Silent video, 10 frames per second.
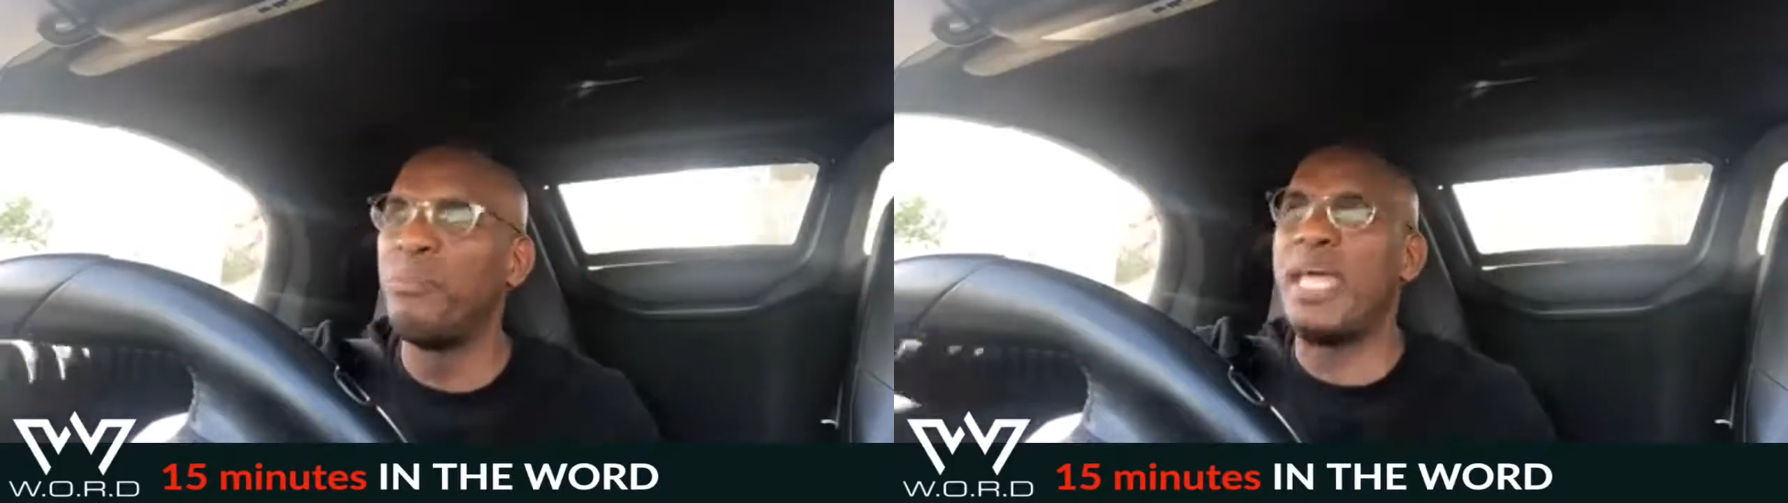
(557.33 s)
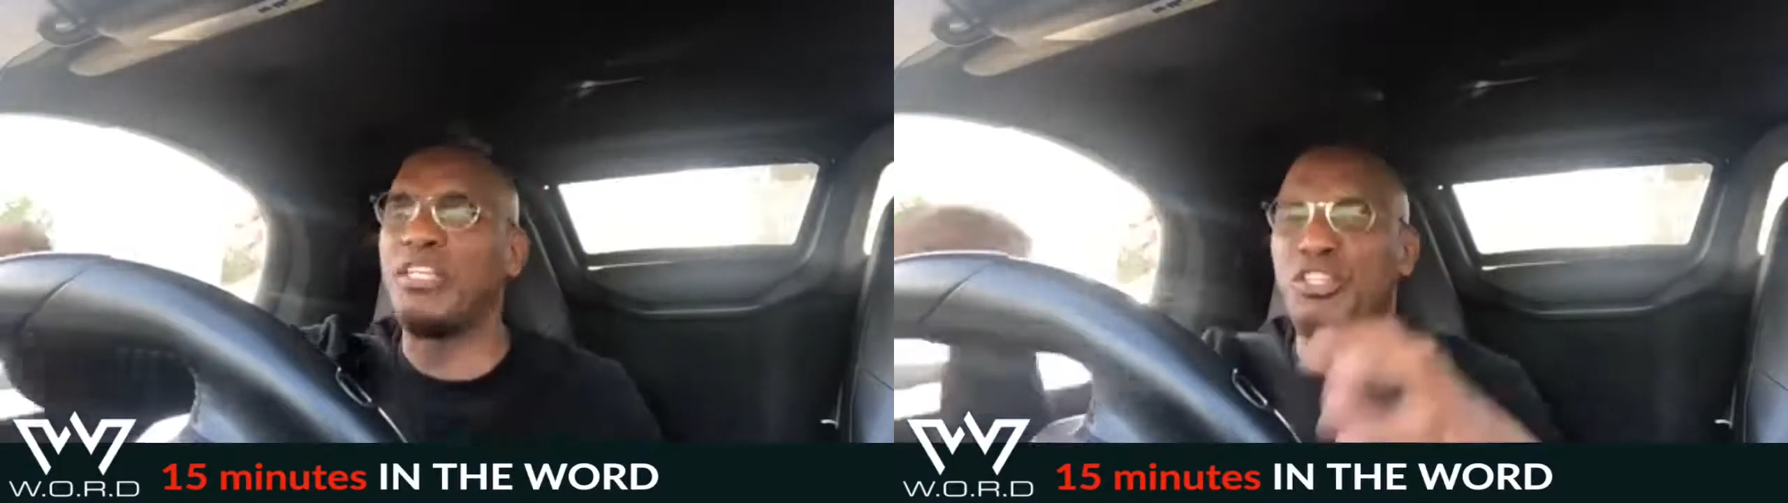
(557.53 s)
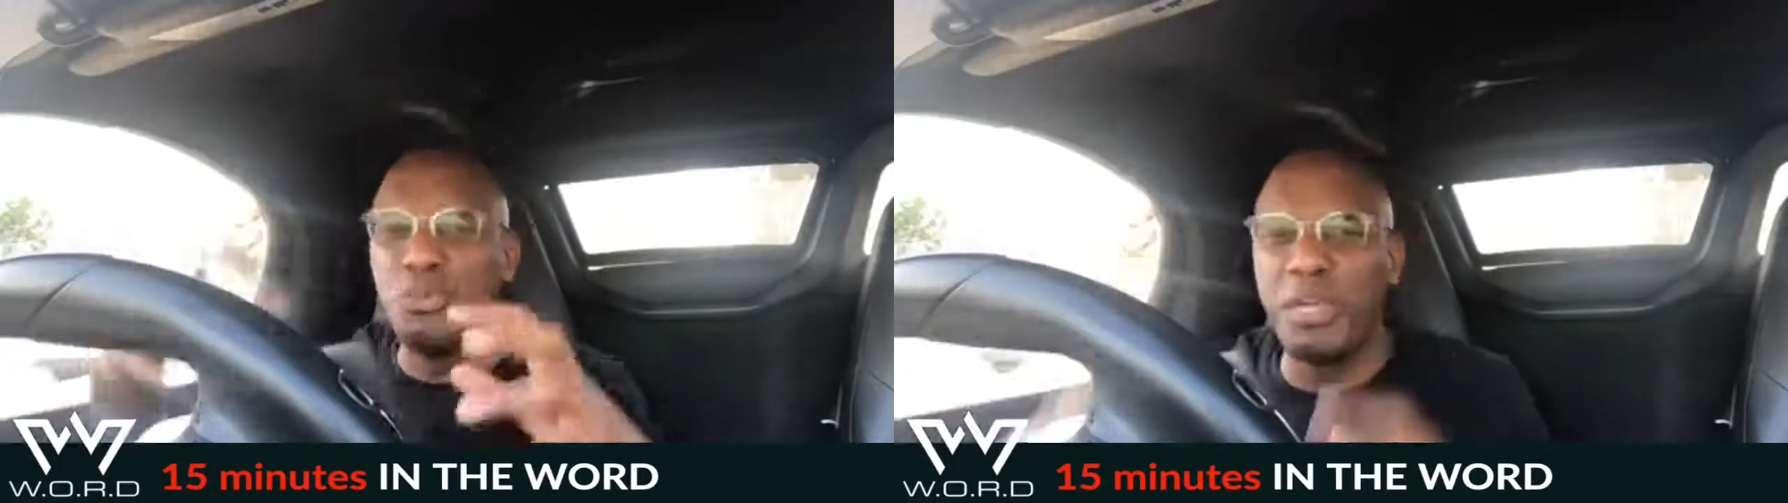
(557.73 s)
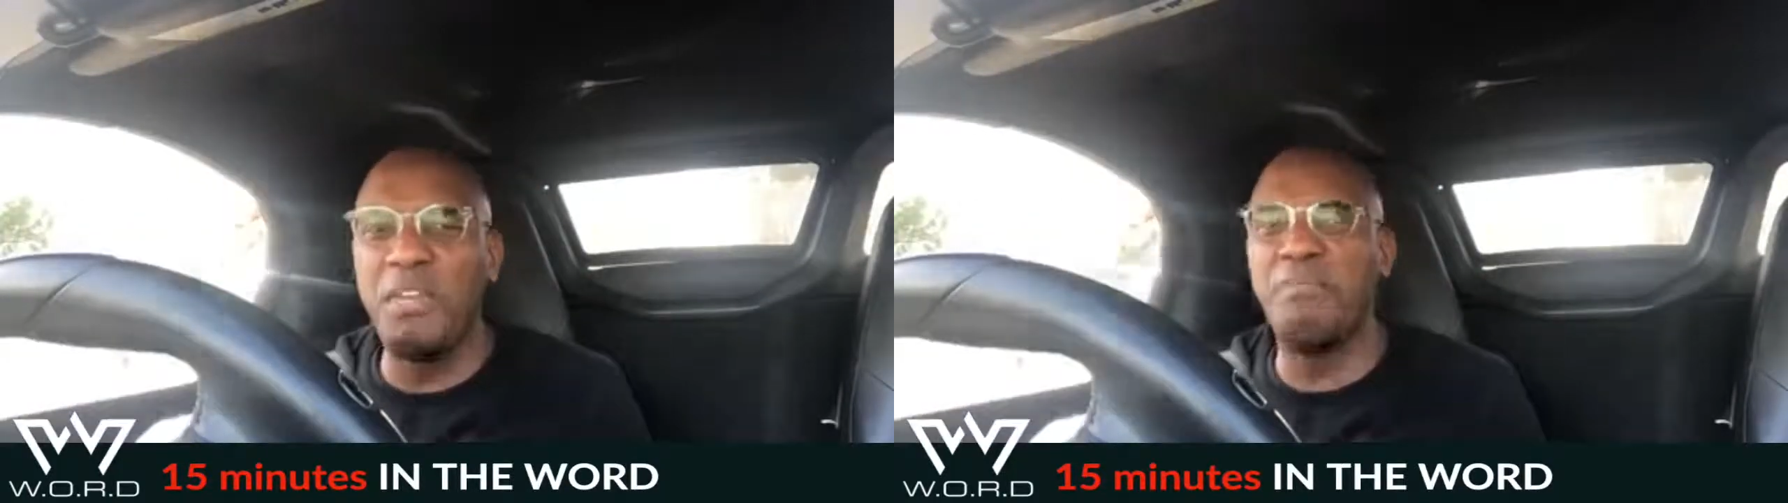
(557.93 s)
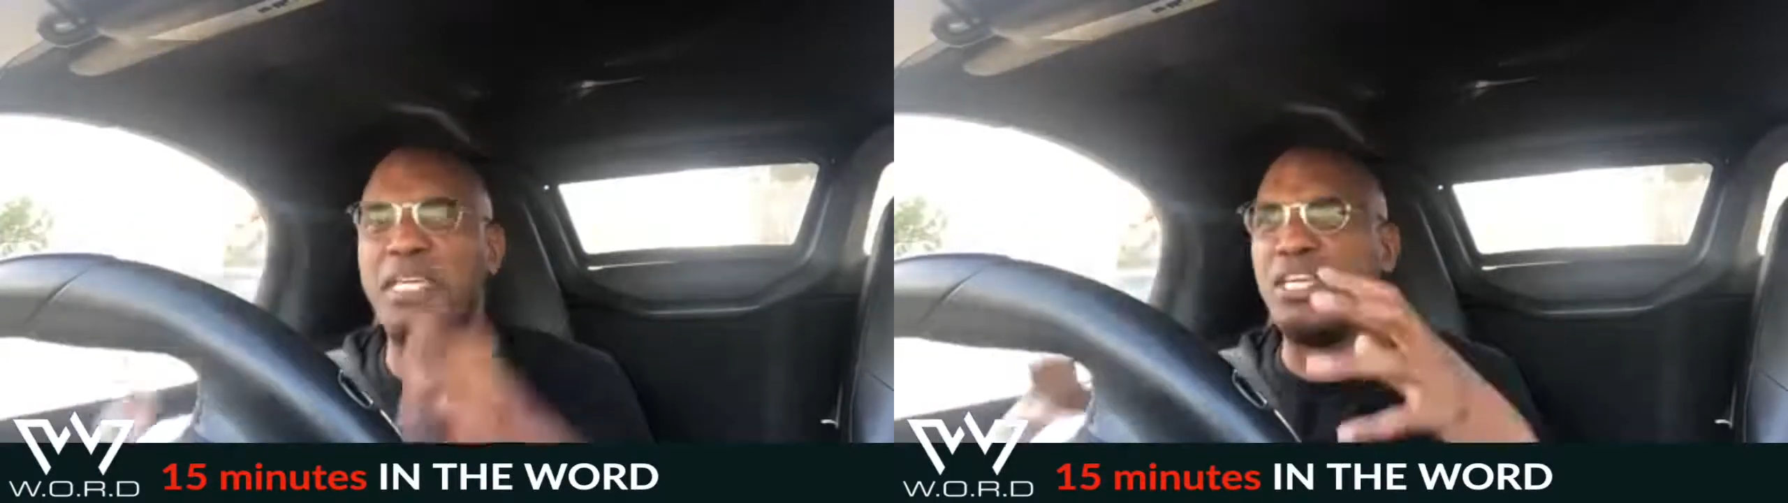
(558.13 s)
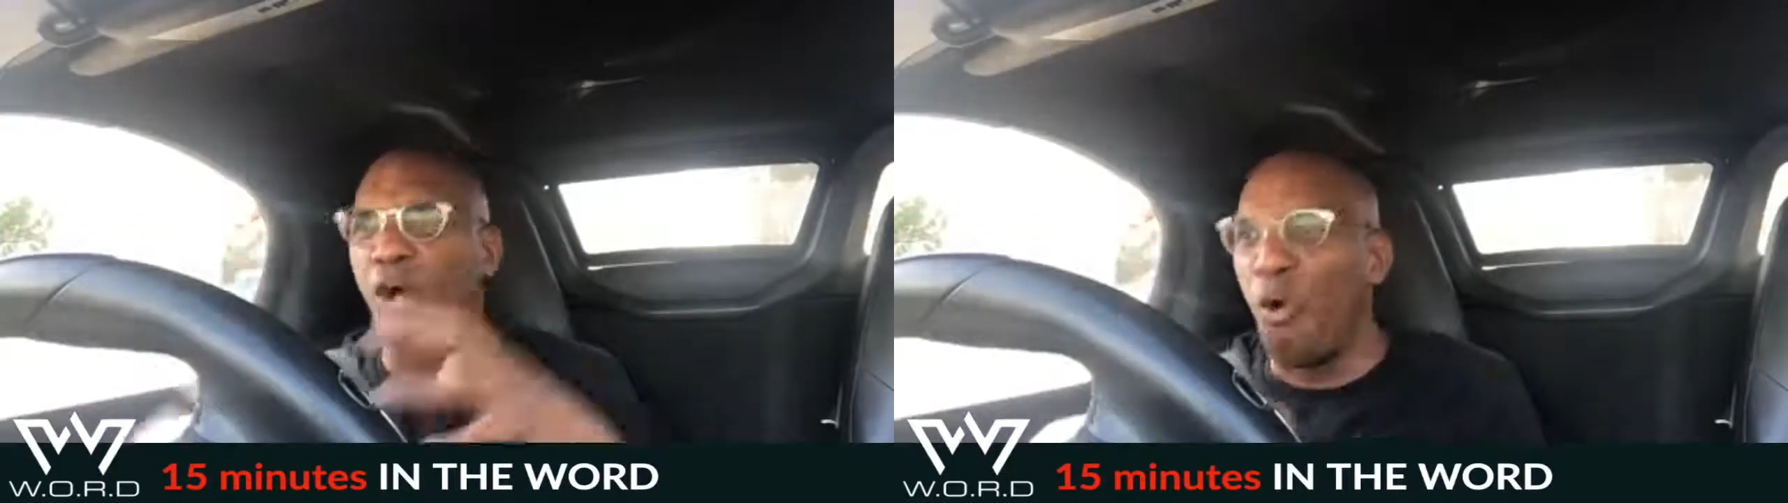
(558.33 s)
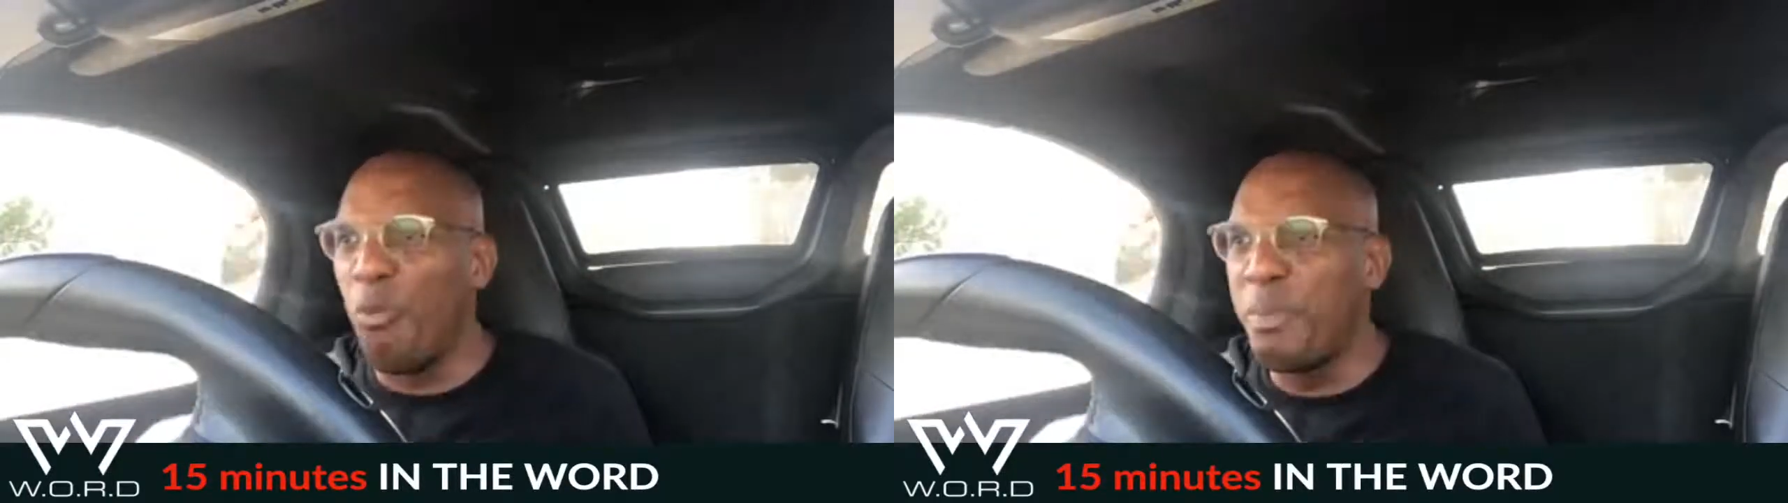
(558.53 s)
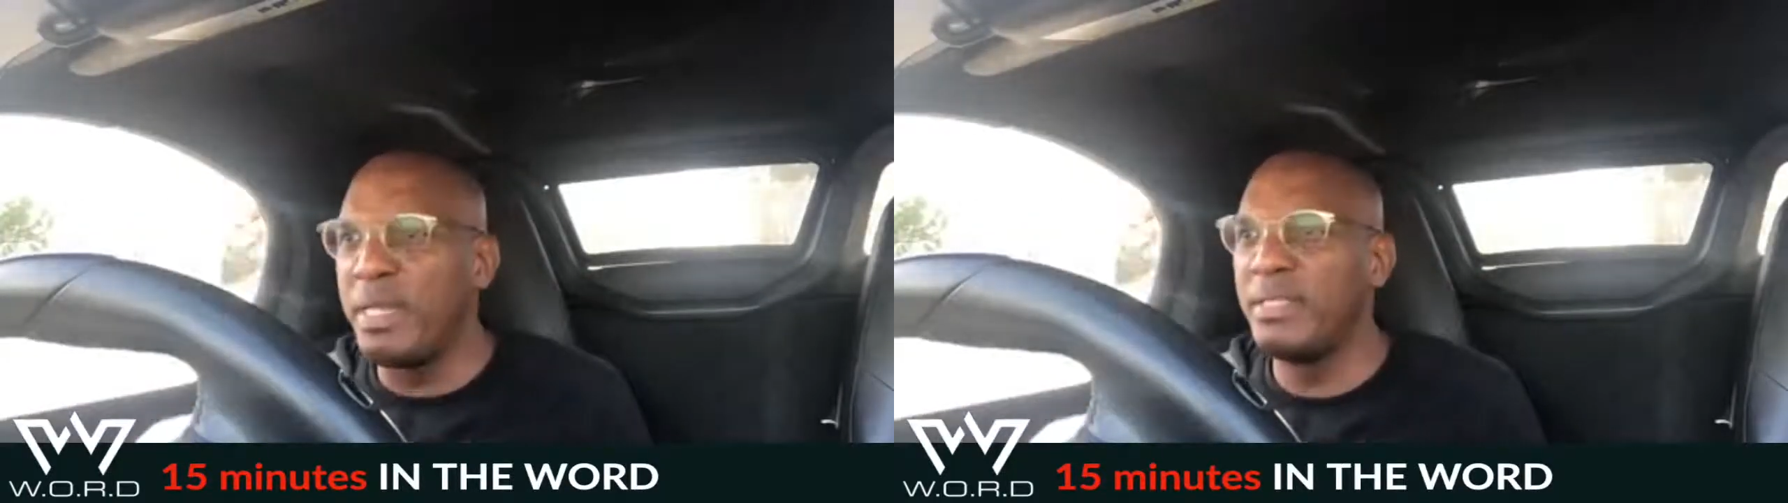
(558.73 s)
that you can be
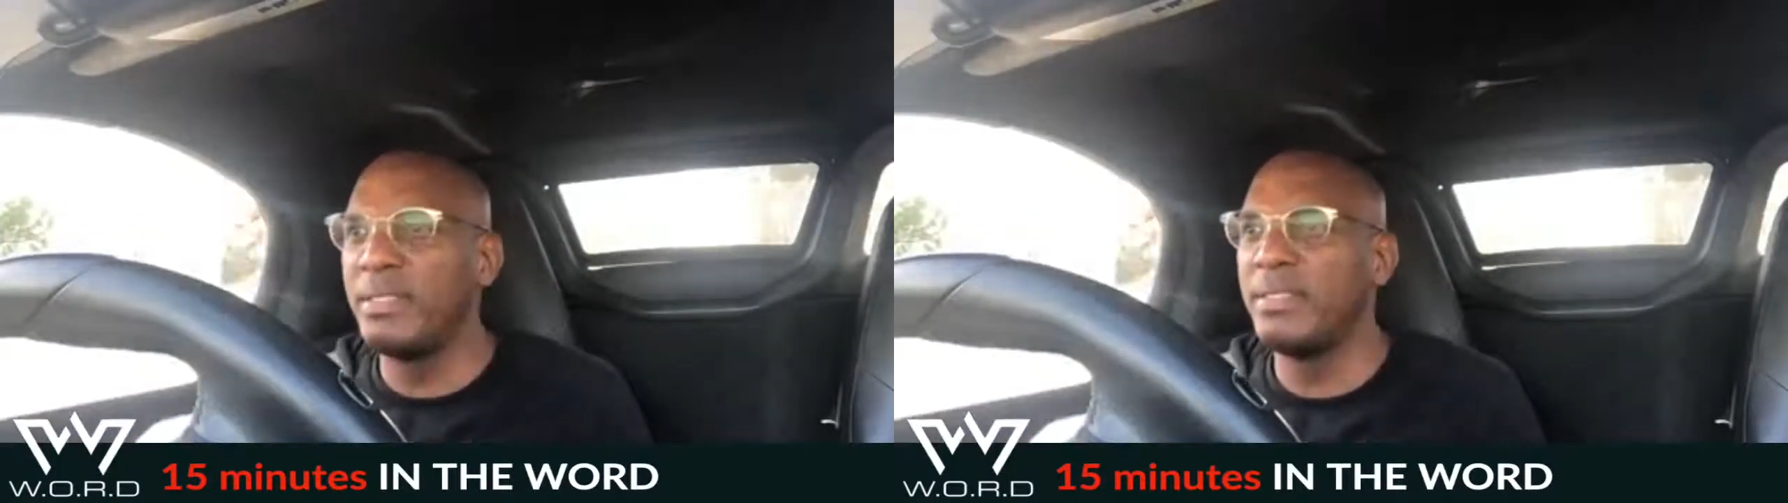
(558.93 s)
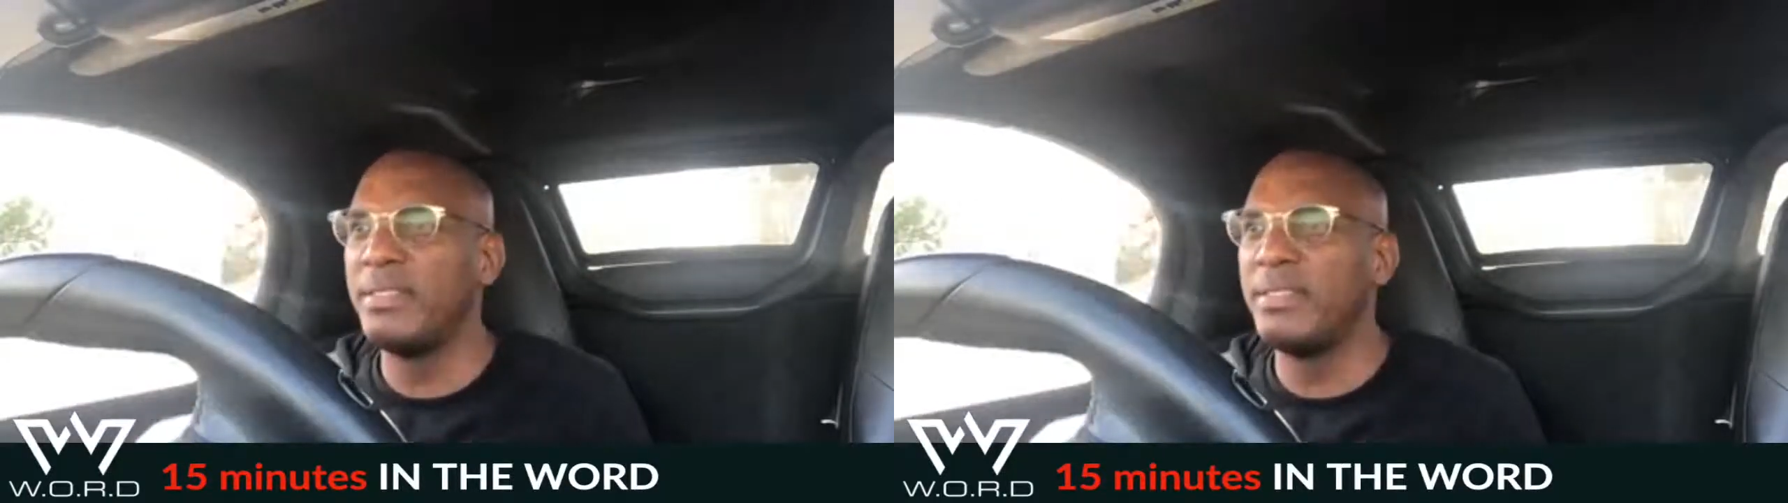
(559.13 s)
open